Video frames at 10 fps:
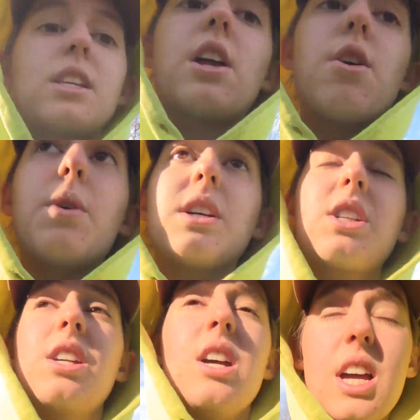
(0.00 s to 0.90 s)
I
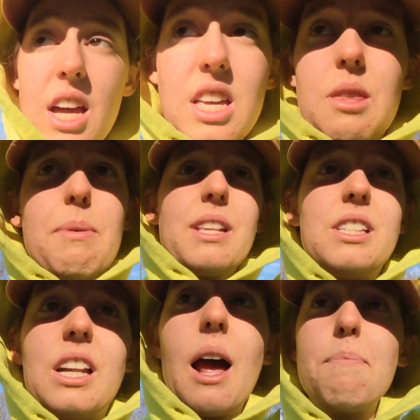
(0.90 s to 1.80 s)
noticed in the beds
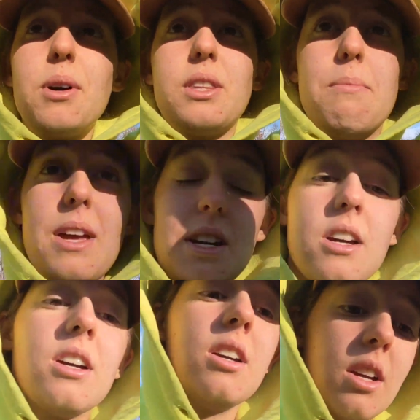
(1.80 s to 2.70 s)
that I put them in,
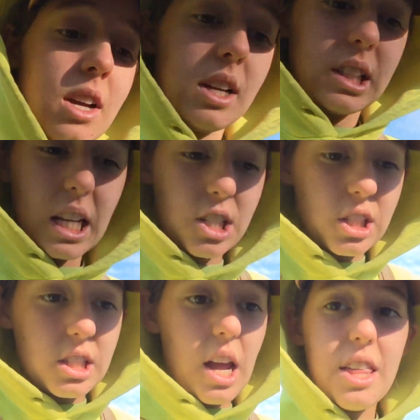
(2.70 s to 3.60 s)
let's
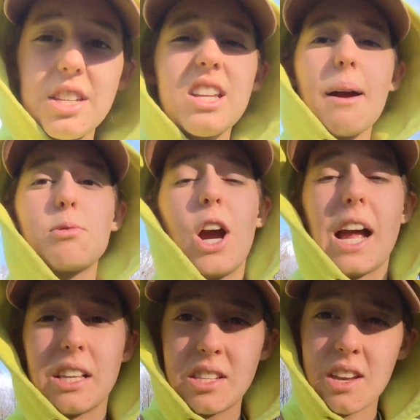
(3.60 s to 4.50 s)
just say the
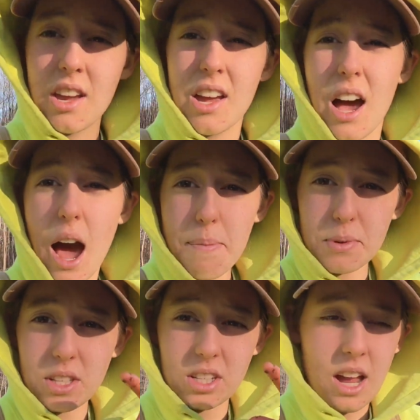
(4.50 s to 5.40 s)
snapdragons. I
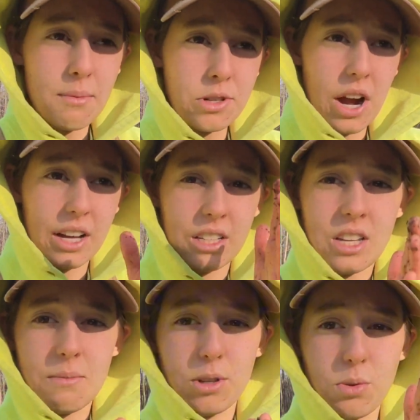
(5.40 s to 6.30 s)
put the snapdragons
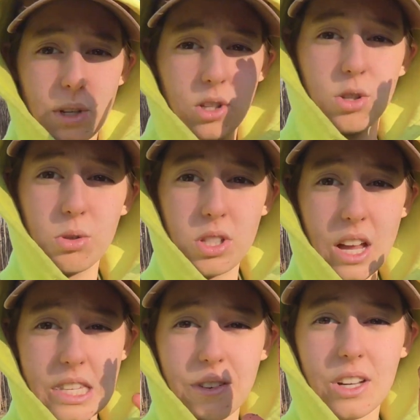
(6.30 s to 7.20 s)
in between two
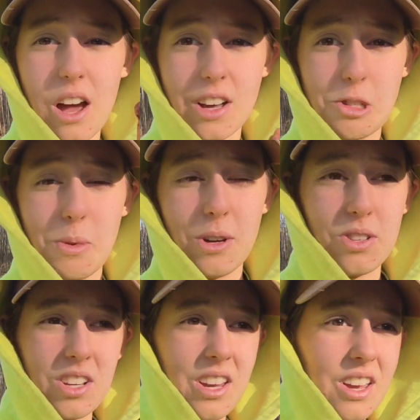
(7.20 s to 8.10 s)
sets of cosmos.